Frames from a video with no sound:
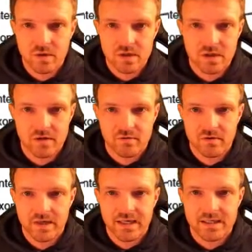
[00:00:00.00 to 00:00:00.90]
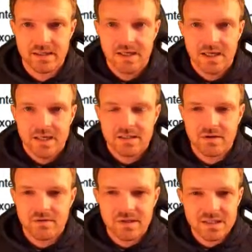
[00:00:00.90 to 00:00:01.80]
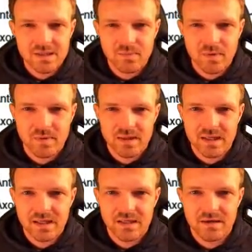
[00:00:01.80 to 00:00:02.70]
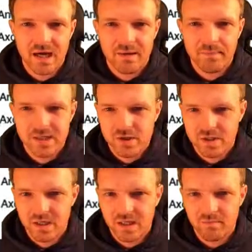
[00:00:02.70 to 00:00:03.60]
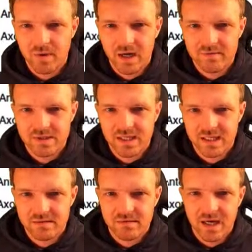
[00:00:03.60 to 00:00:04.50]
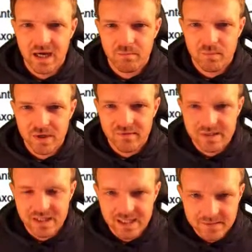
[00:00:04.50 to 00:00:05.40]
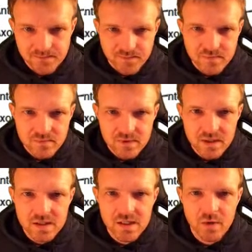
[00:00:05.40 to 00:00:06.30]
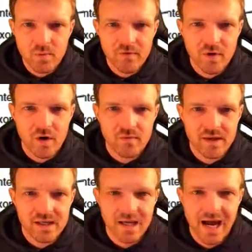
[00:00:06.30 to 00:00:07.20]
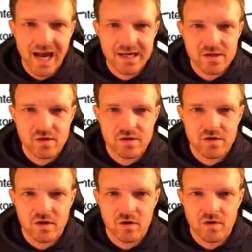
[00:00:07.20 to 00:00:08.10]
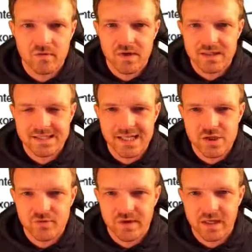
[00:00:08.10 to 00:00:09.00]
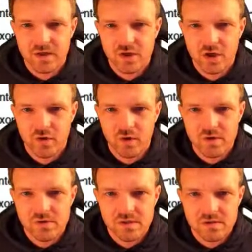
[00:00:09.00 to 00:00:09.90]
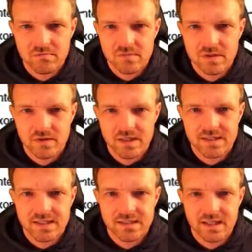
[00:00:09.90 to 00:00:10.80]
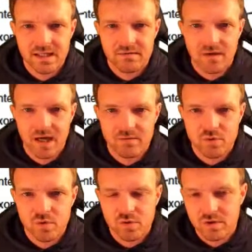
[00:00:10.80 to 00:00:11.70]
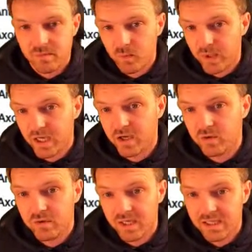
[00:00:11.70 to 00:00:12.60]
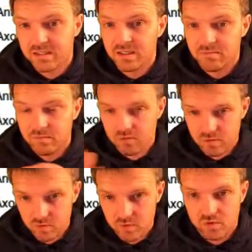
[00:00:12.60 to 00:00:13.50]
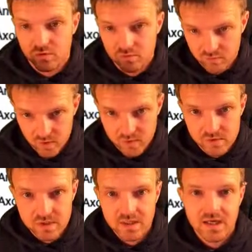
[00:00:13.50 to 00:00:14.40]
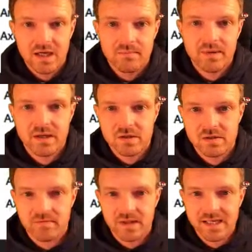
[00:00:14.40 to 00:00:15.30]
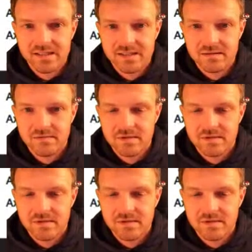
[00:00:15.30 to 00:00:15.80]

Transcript: a nerve root is. So this is probably the picture that you might have seen previously. So we've got the axon of sensory neurons. So this is the dorsum, and we know that it's the dorsal root because of this.